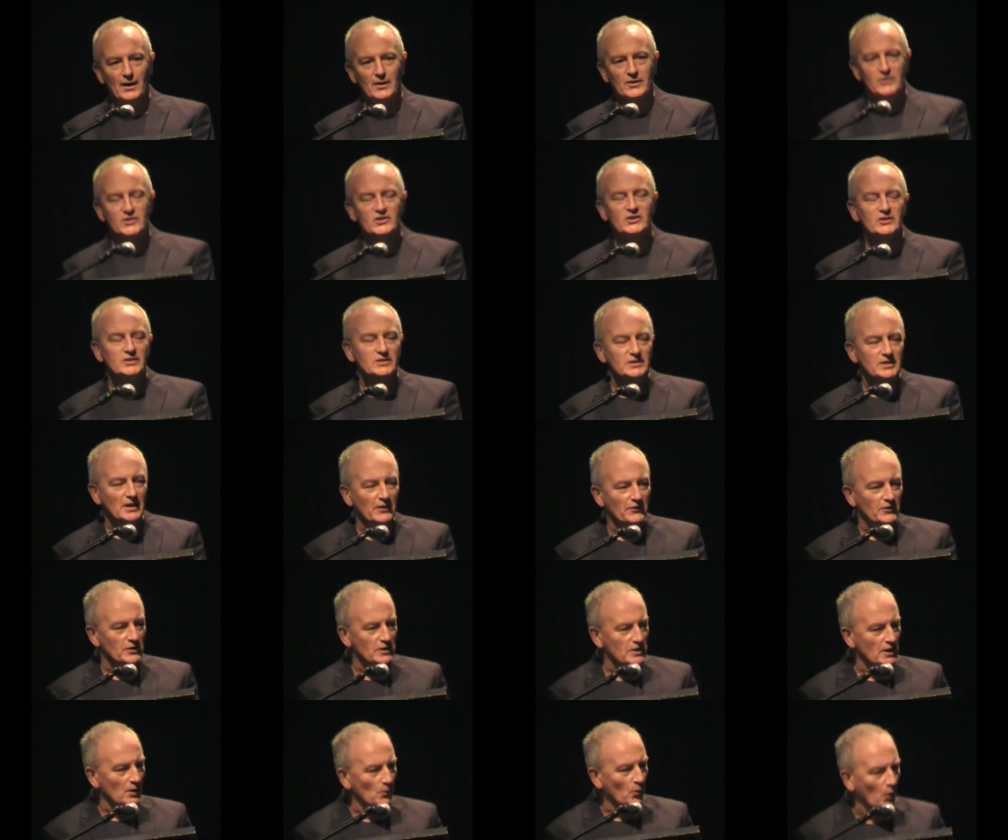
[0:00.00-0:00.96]

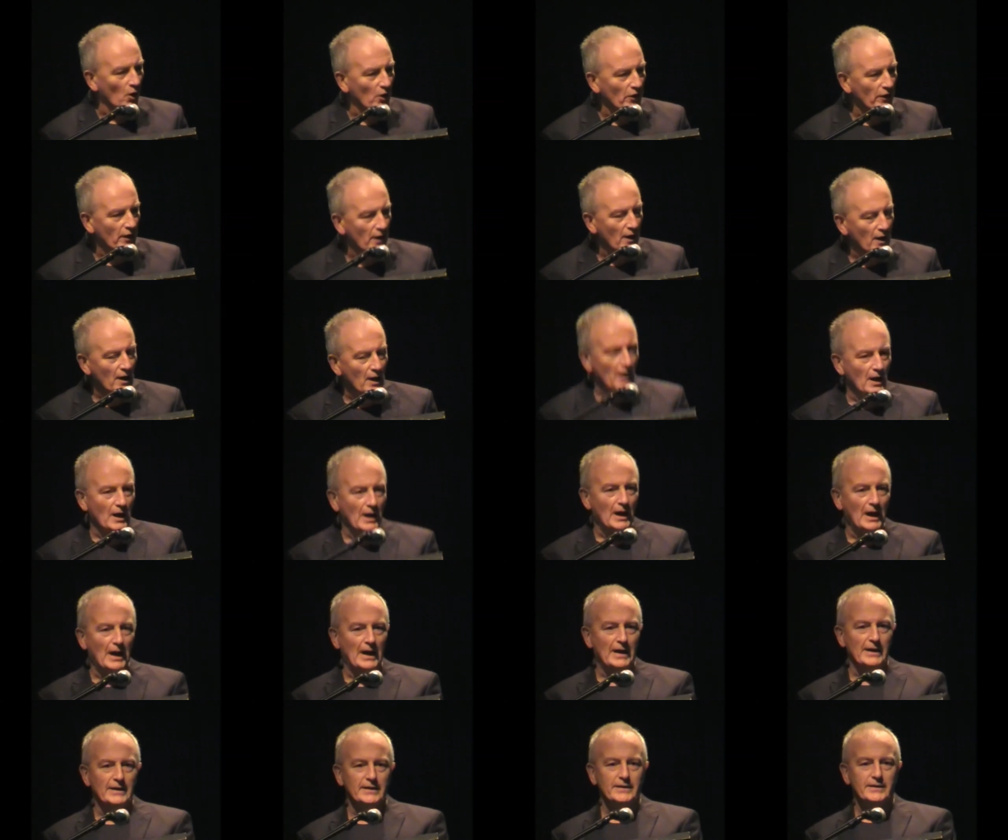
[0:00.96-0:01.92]
71,
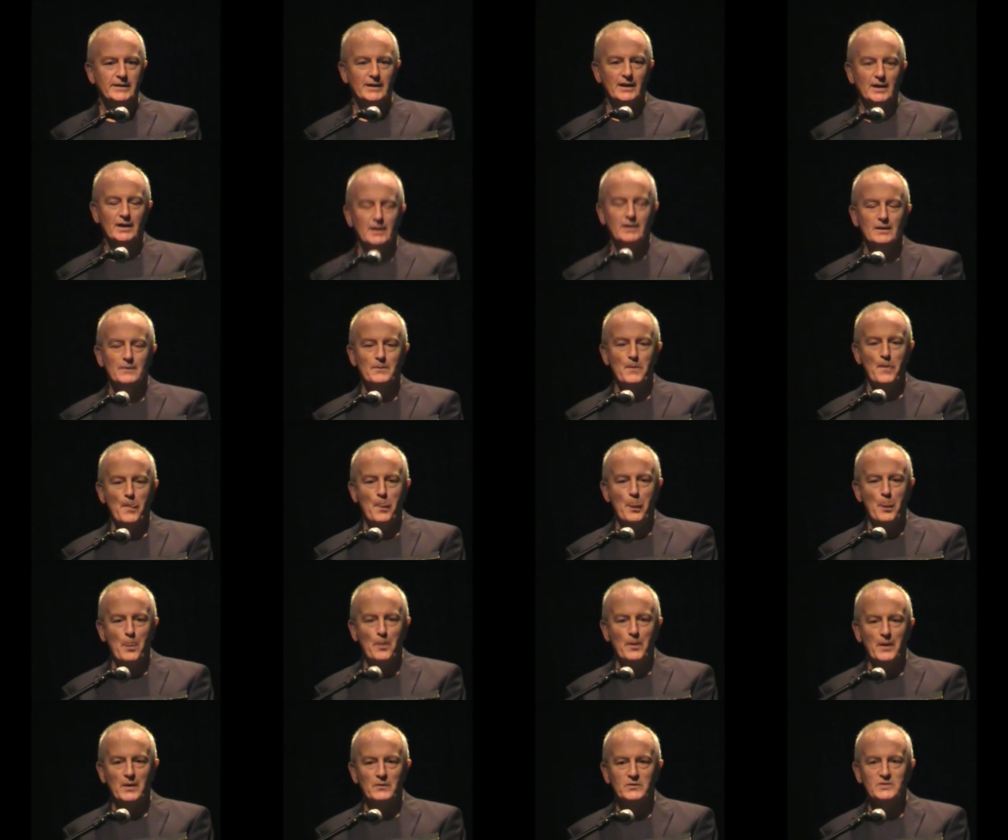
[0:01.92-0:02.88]
and
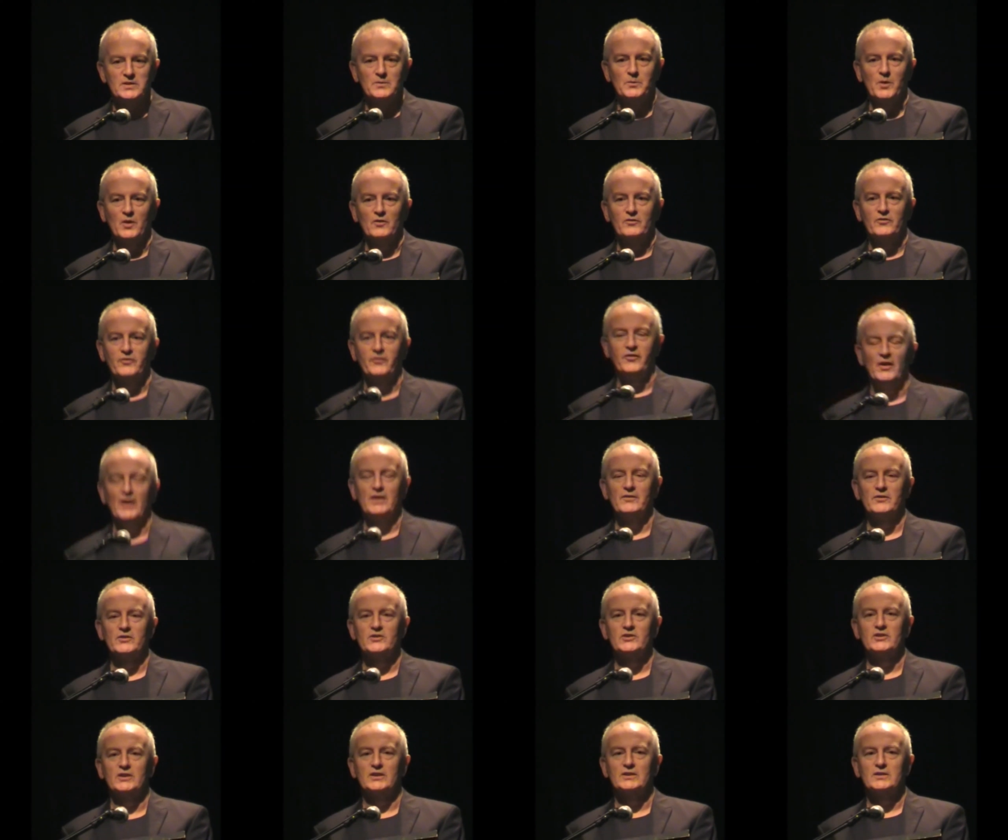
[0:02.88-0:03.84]
there was about 5 or
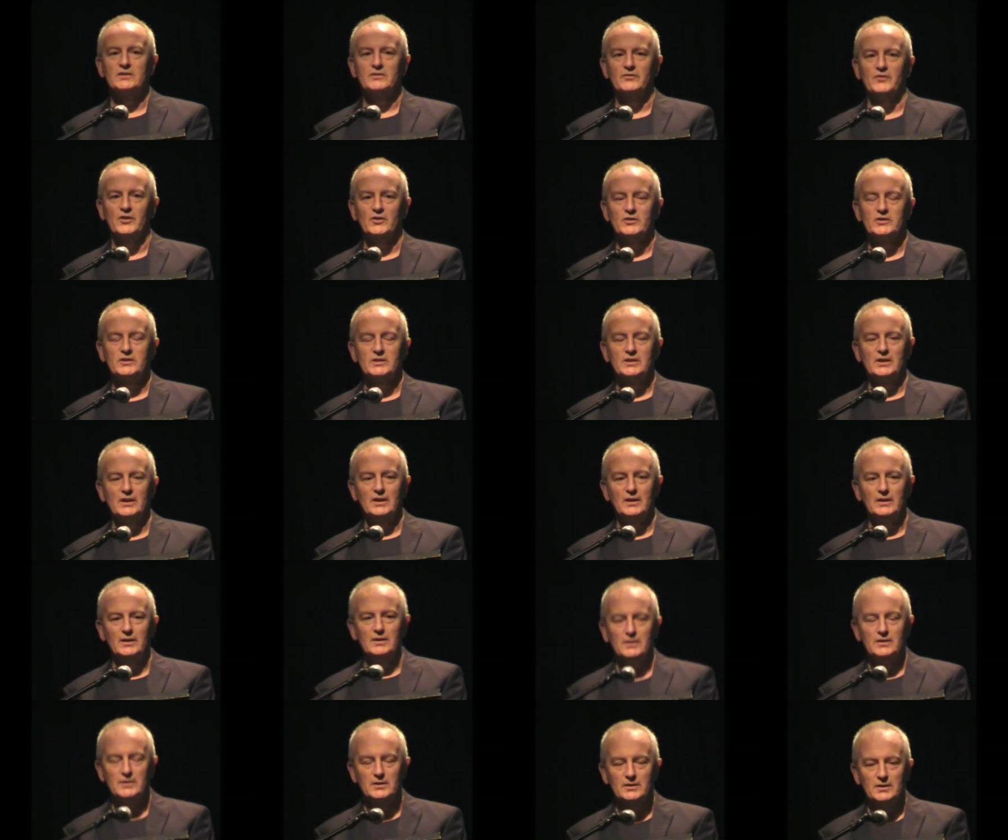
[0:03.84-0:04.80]
6 of us
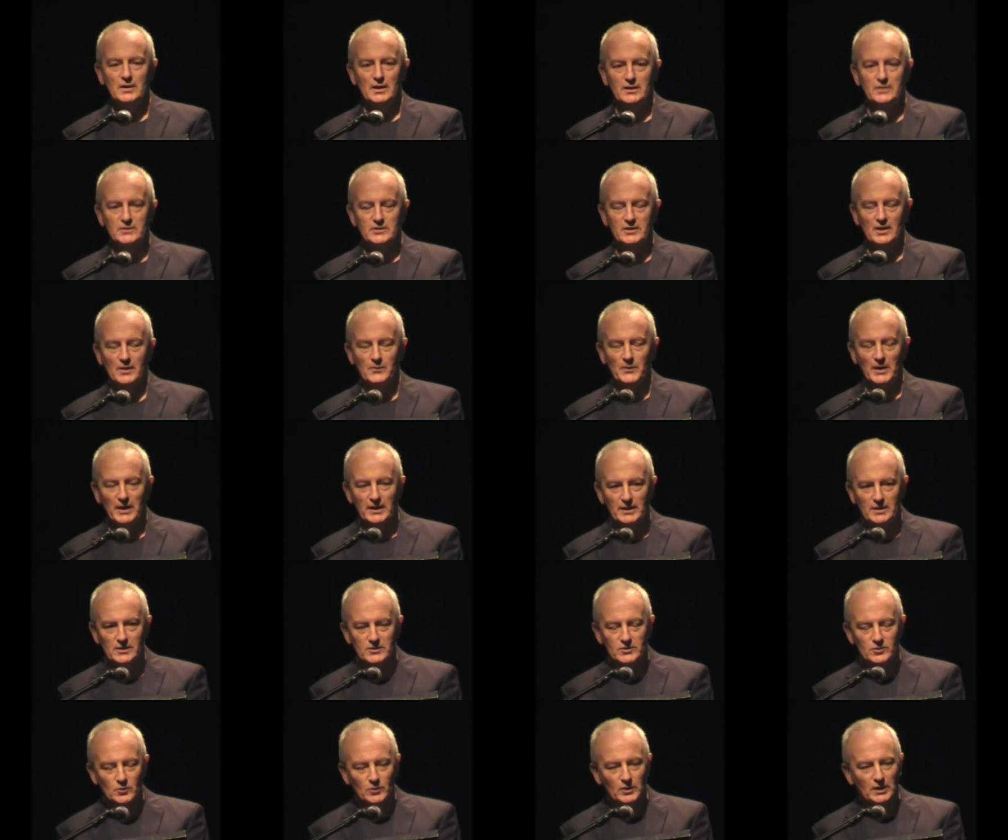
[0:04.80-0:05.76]
in St.
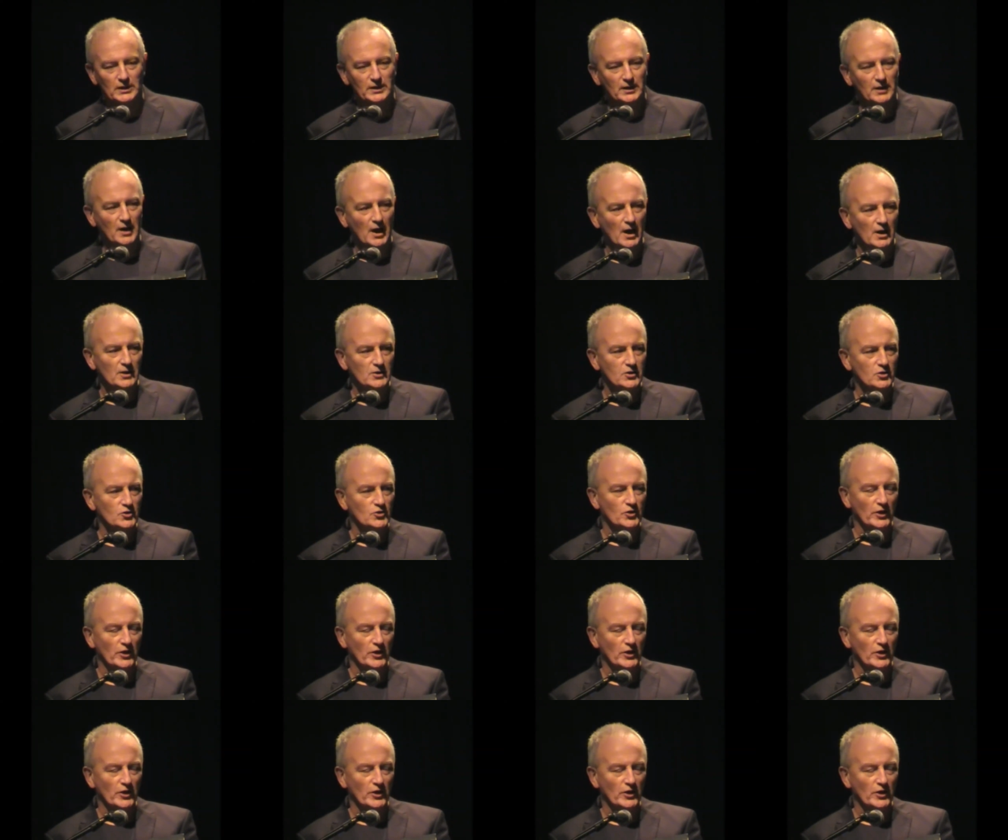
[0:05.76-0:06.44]
Michael's. We got the call to